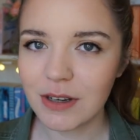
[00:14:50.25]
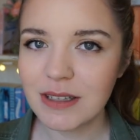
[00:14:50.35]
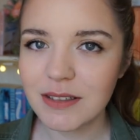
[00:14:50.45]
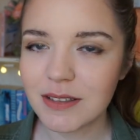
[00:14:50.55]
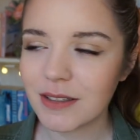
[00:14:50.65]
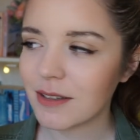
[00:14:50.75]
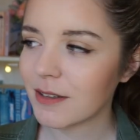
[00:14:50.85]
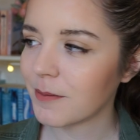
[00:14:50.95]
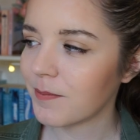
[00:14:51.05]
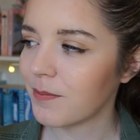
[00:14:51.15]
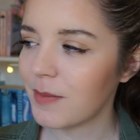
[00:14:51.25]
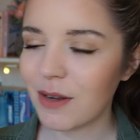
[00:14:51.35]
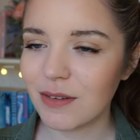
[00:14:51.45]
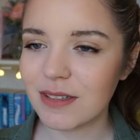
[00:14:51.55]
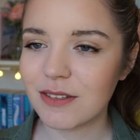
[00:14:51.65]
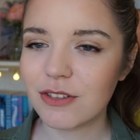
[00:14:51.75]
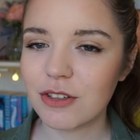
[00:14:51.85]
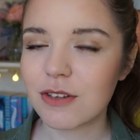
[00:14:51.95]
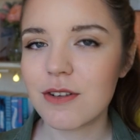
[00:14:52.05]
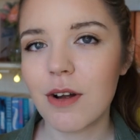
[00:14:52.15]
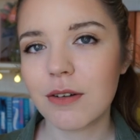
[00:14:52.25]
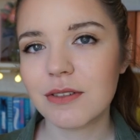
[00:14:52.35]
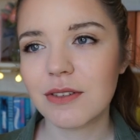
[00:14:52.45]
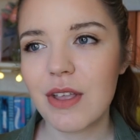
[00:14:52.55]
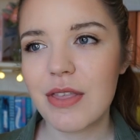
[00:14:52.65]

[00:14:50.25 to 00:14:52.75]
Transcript: it because it's just not